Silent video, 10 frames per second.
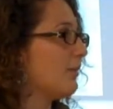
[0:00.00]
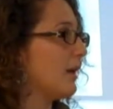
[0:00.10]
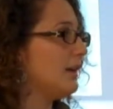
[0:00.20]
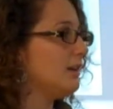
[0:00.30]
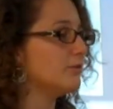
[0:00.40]

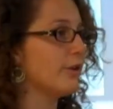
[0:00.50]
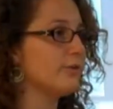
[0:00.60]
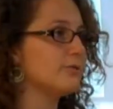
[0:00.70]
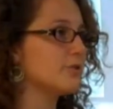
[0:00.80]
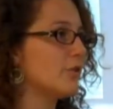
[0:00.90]
Any
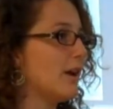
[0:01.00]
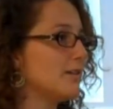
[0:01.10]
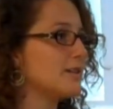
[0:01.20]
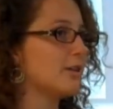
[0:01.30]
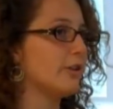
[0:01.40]
loans,
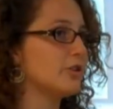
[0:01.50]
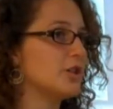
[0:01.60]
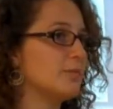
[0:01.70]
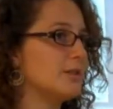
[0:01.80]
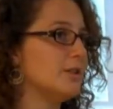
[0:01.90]
grants,
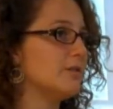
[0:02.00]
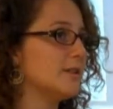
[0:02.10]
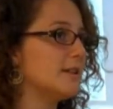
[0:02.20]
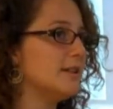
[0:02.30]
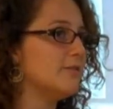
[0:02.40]
scholarships that you
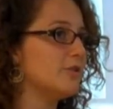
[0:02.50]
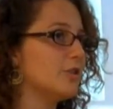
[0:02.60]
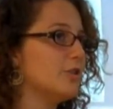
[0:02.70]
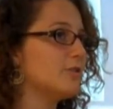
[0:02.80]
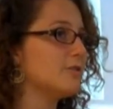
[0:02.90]
receive, you
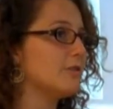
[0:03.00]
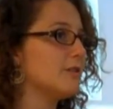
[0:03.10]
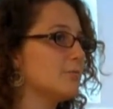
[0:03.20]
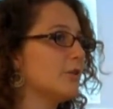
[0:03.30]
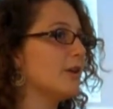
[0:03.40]
can use for
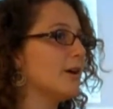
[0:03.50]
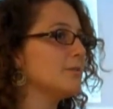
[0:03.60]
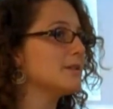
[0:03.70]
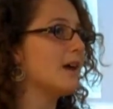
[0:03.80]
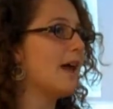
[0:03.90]
these
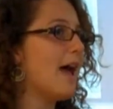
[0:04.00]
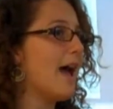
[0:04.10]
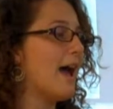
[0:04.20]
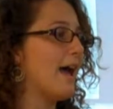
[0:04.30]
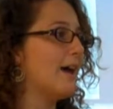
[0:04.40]
programs.
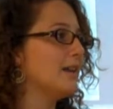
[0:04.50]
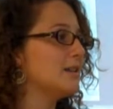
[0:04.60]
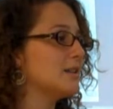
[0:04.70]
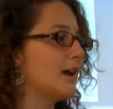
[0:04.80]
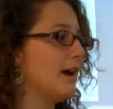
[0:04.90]

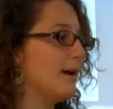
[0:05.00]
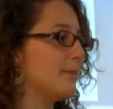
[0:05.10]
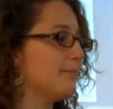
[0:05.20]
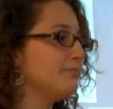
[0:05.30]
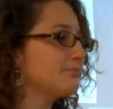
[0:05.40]
And
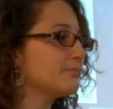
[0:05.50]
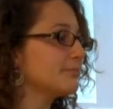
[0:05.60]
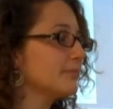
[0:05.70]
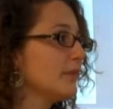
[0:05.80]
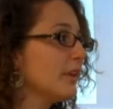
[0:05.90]

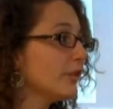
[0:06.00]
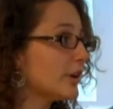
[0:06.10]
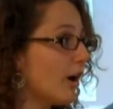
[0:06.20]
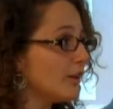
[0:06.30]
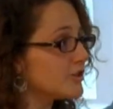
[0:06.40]
the
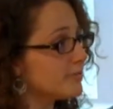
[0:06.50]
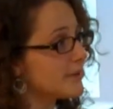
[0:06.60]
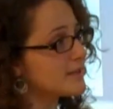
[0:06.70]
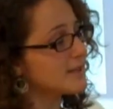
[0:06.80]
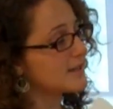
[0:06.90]
College of
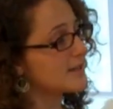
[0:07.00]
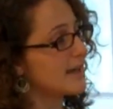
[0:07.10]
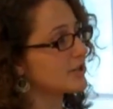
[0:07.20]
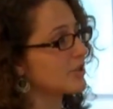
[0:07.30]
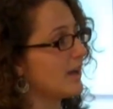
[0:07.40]
Business
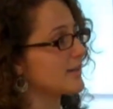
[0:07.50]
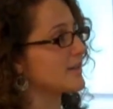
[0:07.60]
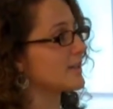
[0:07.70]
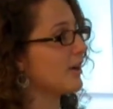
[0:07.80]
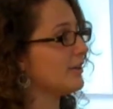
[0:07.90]
actually has a
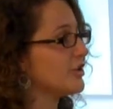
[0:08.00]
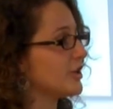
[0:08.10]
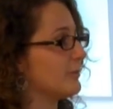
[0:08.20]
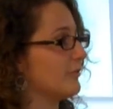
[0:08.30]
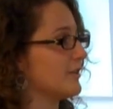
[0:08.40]

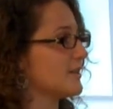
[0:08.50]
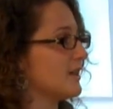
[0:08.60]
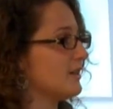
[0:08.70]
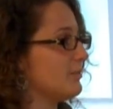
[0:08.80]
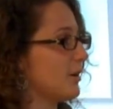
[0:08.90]
scholarship for
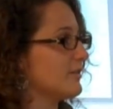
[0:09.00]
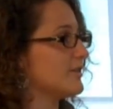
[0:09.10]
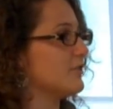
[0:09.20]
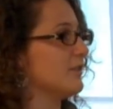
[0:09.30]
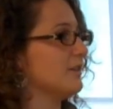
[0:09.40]
study abroad
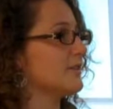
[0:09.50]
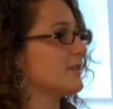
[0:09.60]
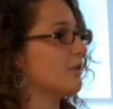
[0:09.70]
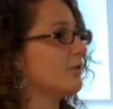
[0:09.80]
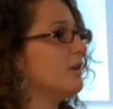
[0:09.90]
students.
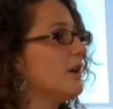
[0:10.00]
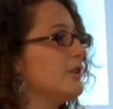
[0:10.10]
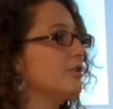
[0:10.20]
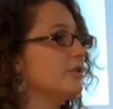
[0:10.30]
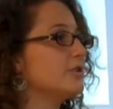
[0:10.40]
So
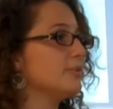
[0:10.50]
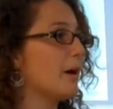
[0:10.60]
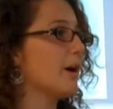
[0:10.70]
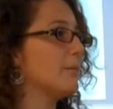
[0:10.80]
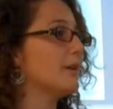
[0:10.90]
your
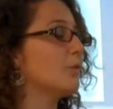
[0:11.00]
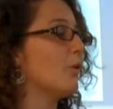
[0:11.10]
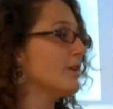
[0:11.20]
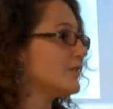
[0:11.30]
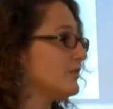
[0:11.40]
department
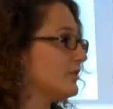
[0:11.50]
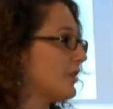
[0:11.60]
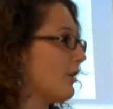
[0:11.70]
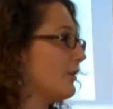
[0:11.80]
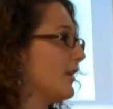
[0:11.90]
wants you to go.